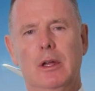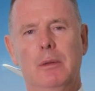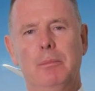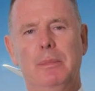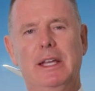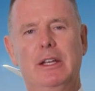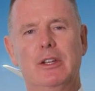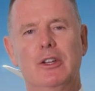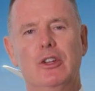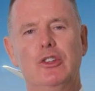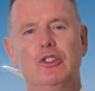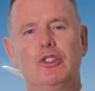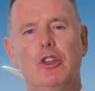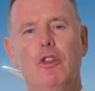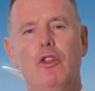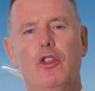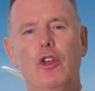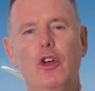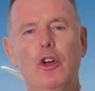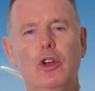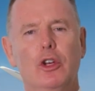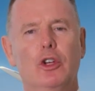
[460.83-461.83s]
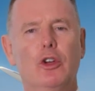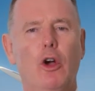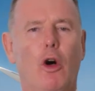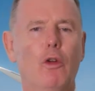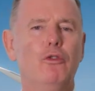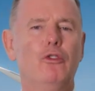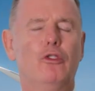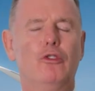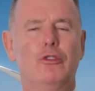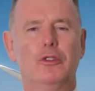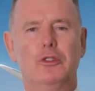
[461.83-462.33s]
because their
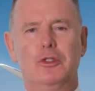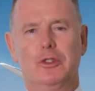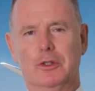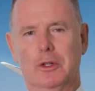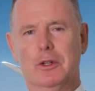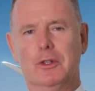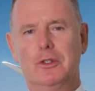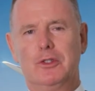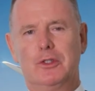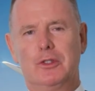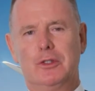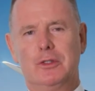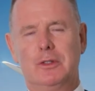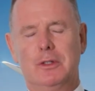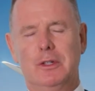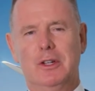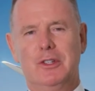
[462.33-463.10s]
consciousness